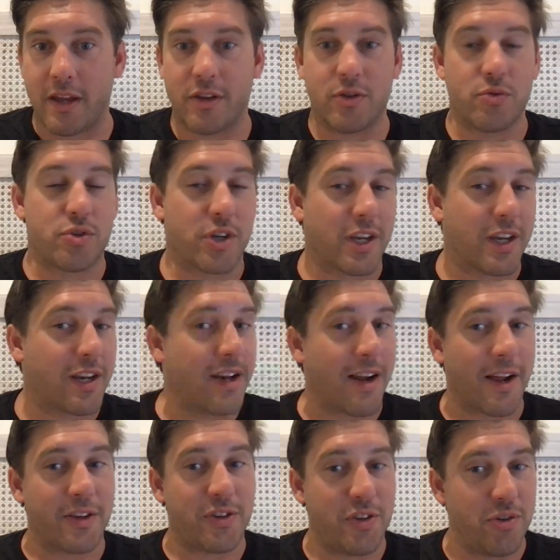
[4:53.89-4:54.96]
you should get an
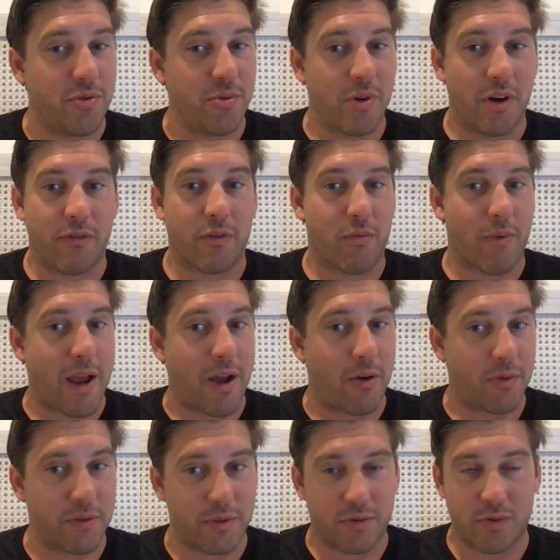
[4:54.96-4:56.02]
IQ of
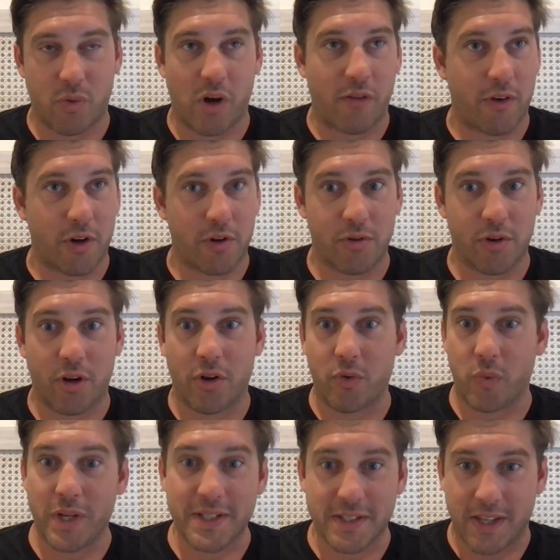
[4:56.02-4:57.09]
around 1200 on
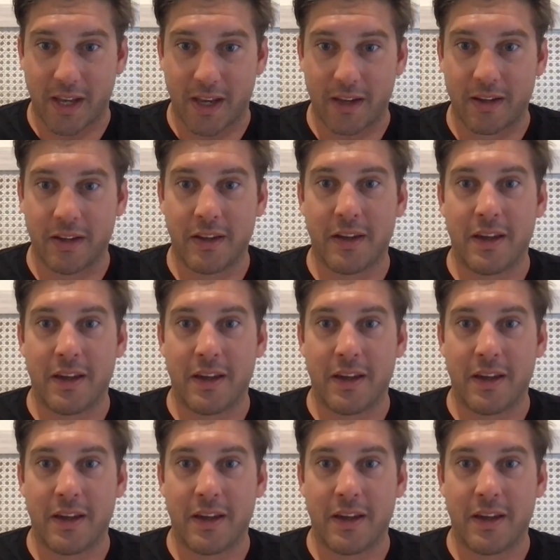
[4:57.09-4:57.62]
Wednesday.